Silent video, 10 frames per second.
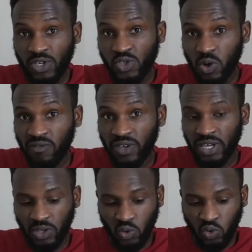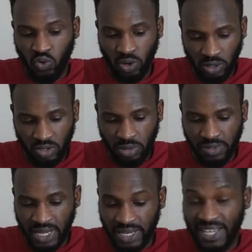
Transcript: survey you do on this website.